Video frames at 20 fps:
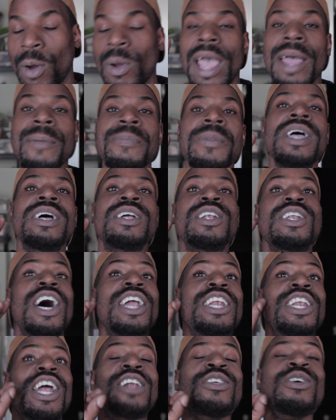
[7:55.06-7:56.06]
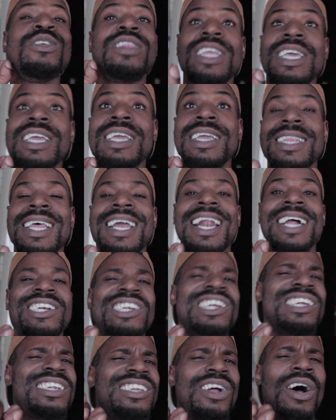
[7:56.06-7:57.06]
Okay, another thing that I
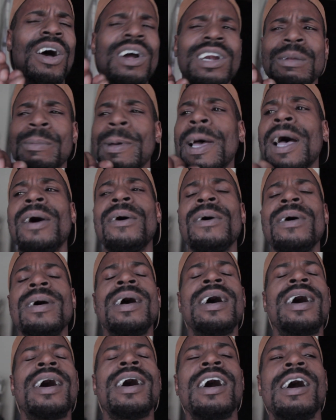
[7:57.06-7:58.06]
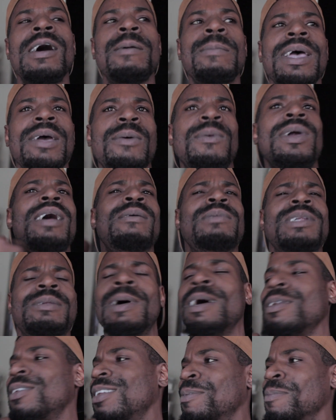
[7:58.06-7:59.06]
just talked about, and when I was
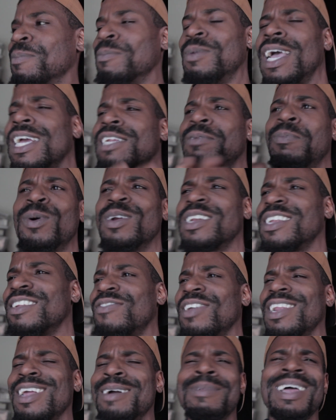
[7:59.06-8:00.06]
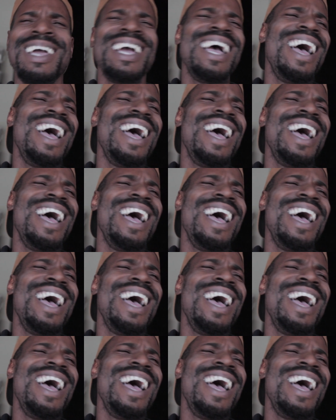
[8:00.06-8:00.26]
about to export this video, I'm like,